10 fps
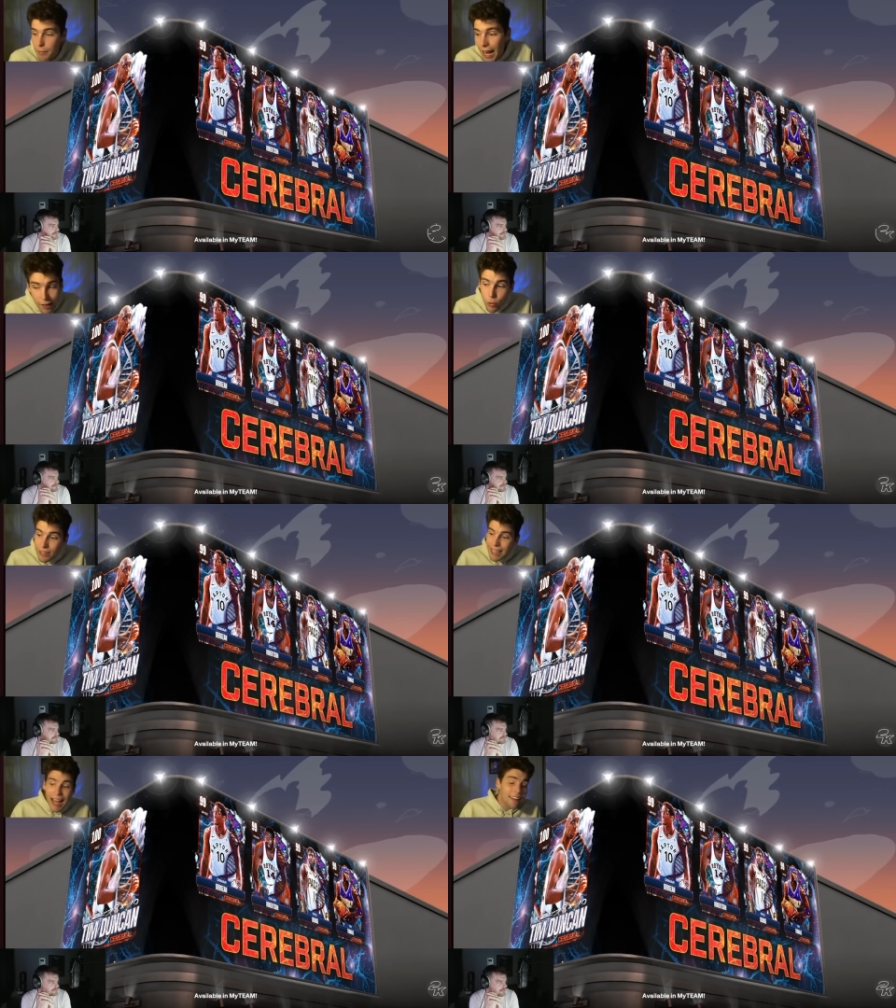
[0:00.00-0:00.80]
And I know a
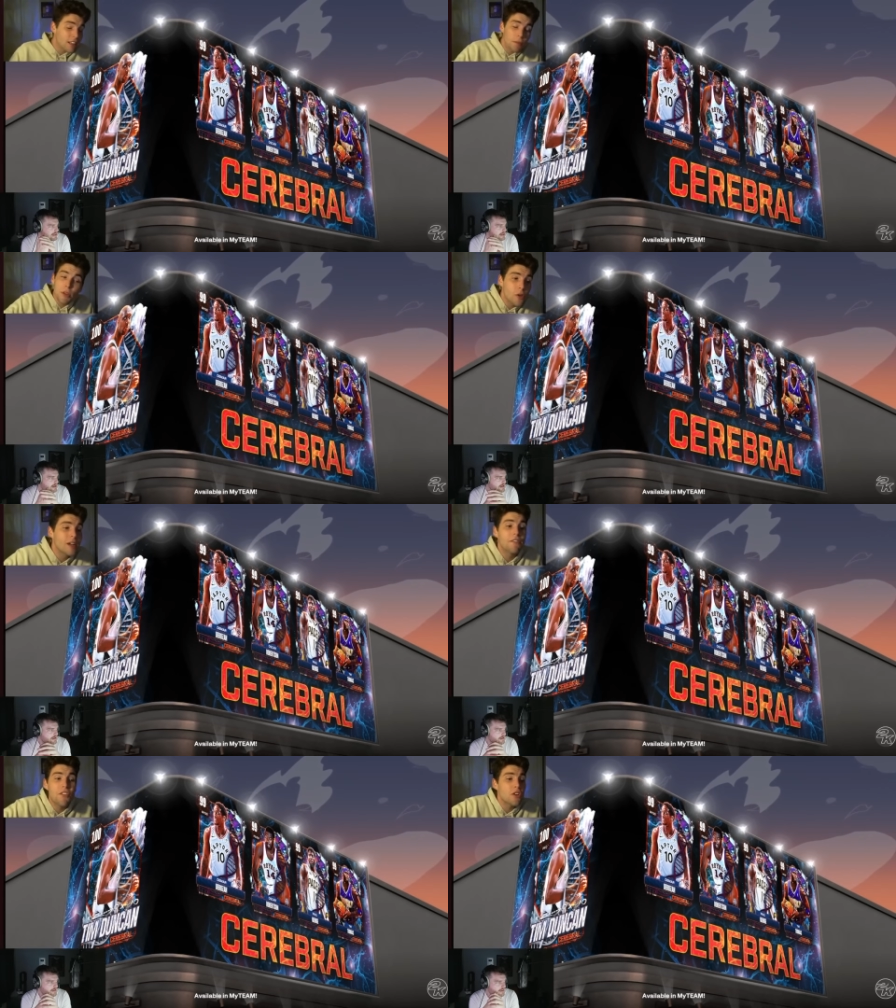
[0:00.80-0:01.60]
lot of the
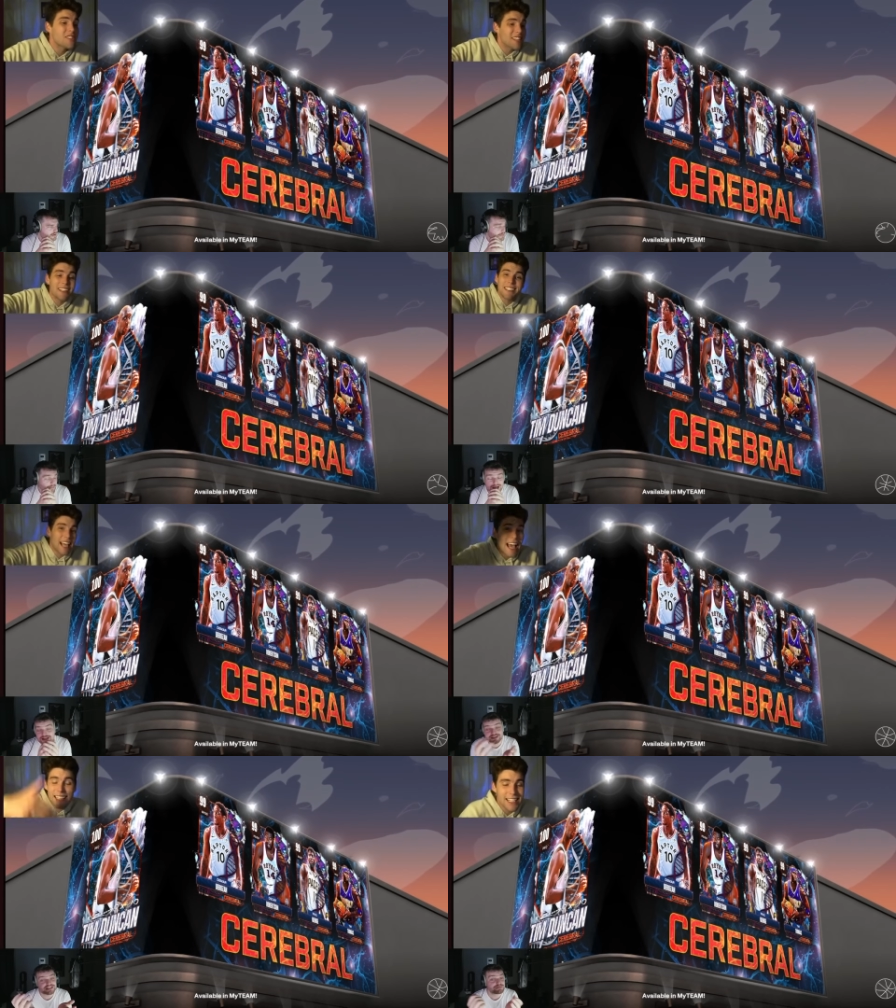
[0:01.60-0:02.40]
community feels the My
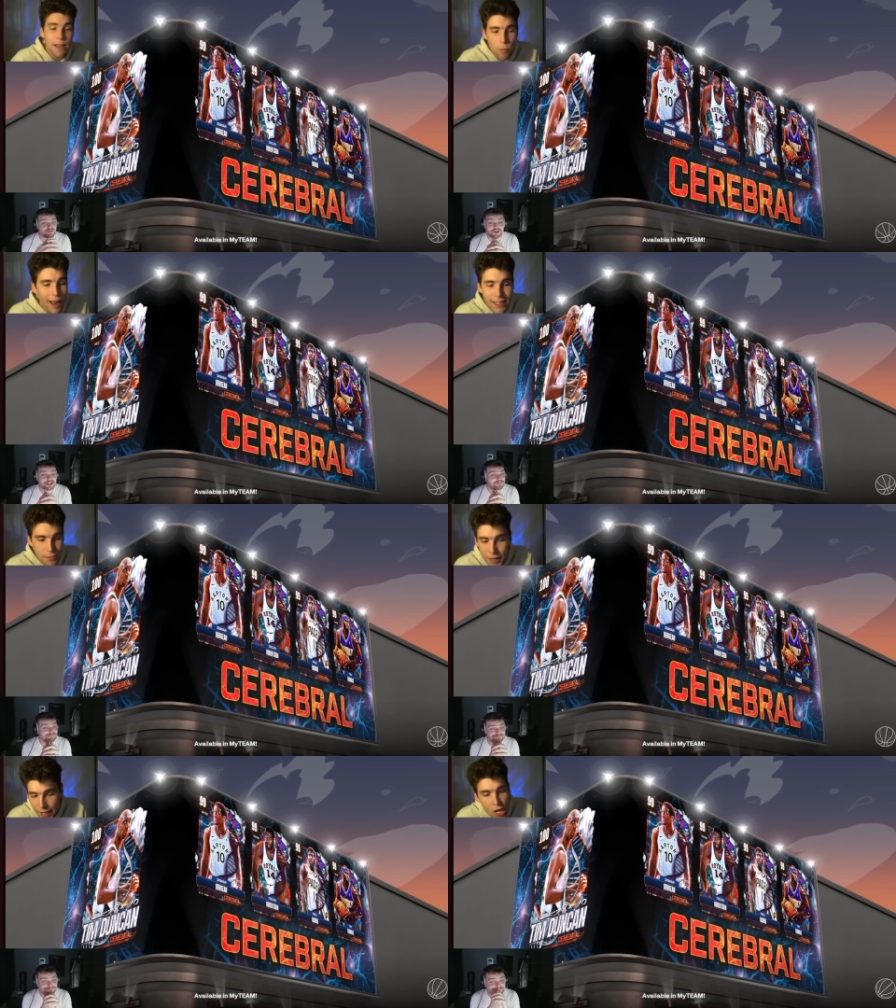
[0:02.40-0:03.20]
exact same way as
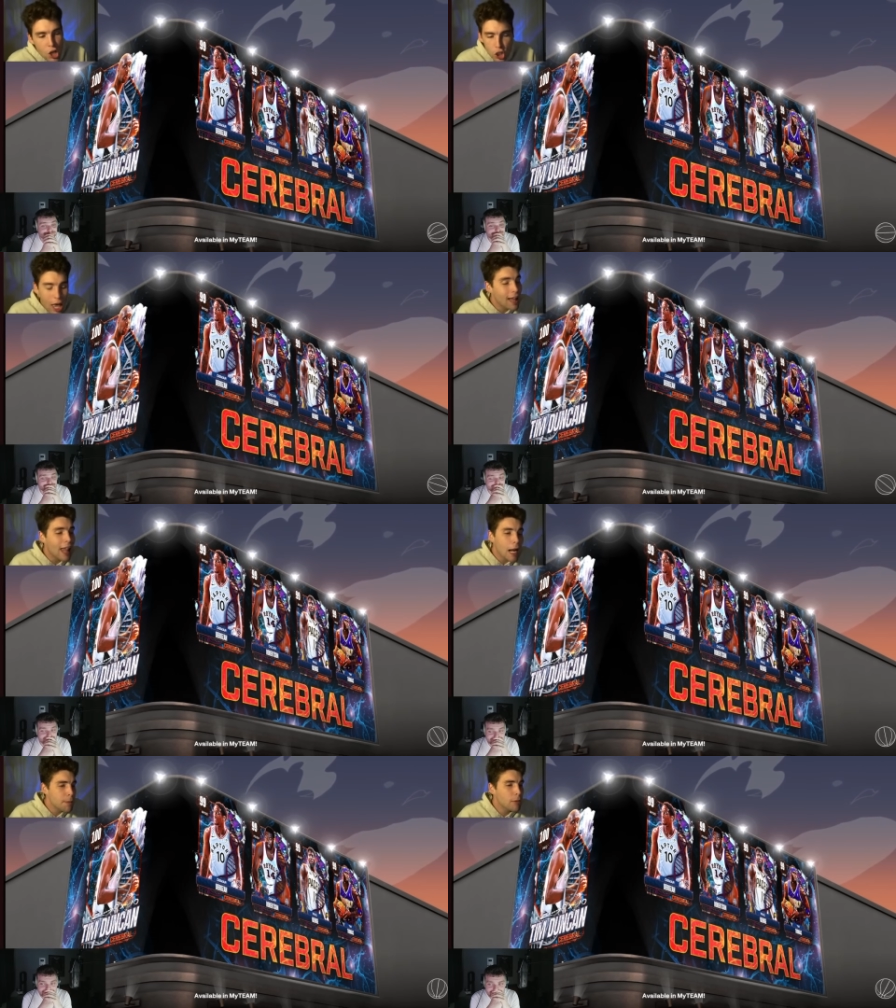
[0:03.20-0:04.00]
me. A
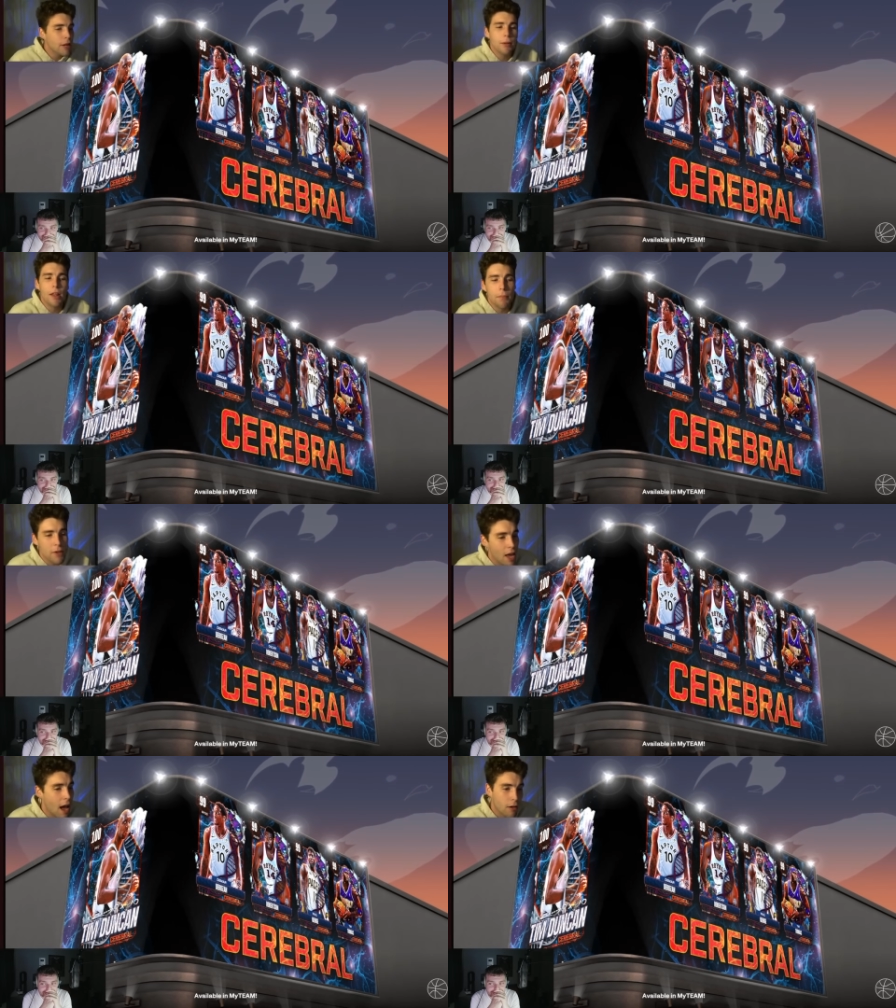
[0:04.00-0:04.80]
lot of people are going to be like,
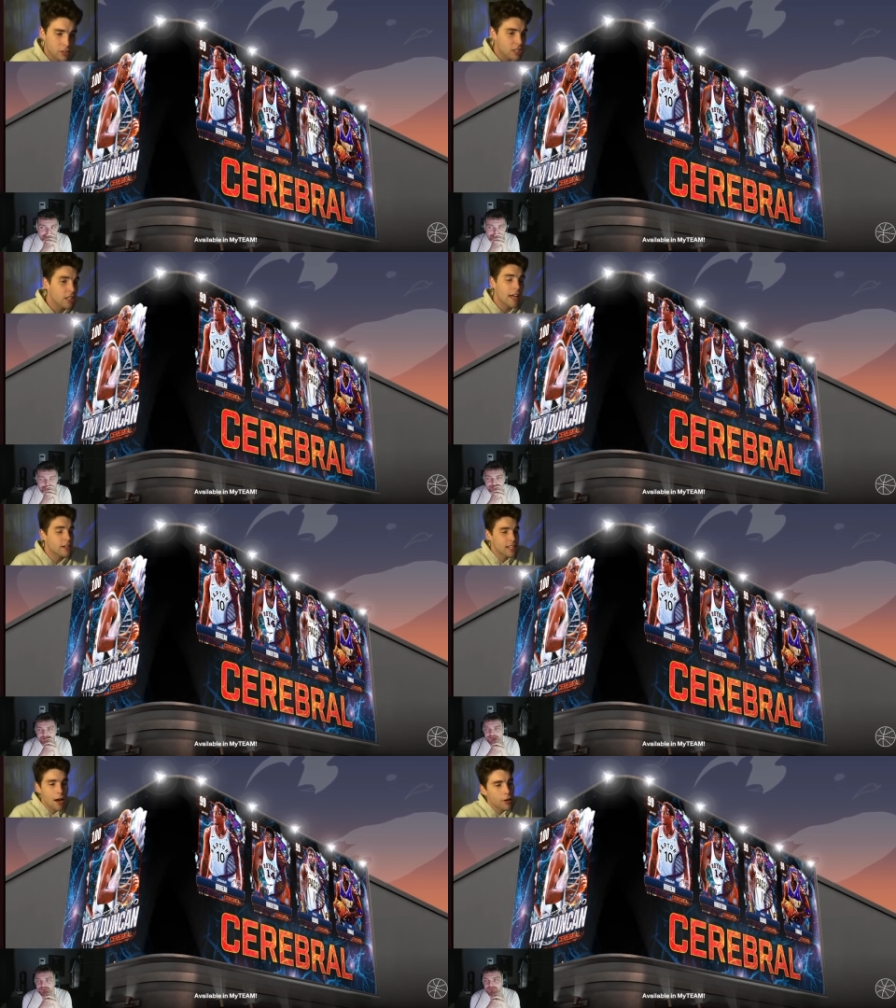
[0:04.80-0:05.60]
yeah, we'll see you later, Ty.